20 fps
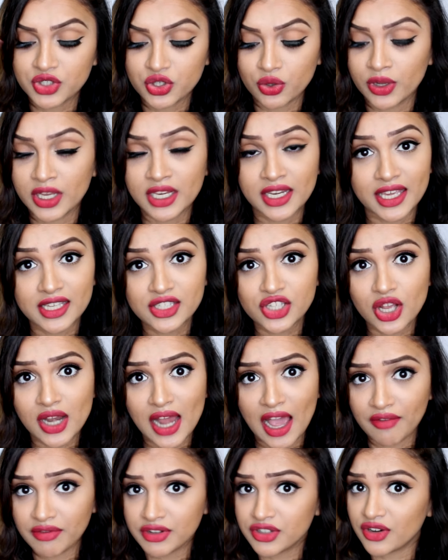So in case
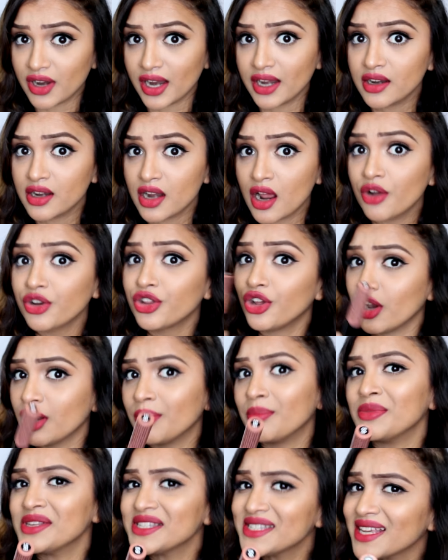you haven't tried it out, you're
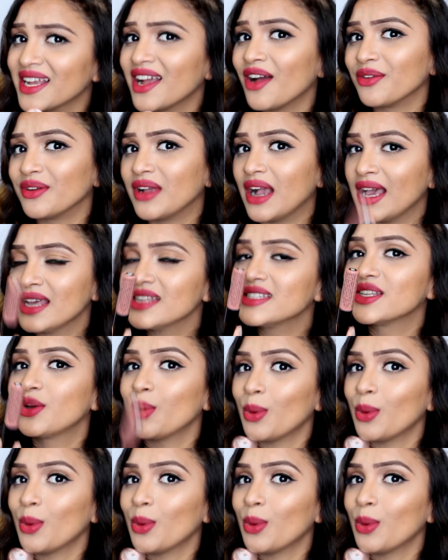not missing out, guys.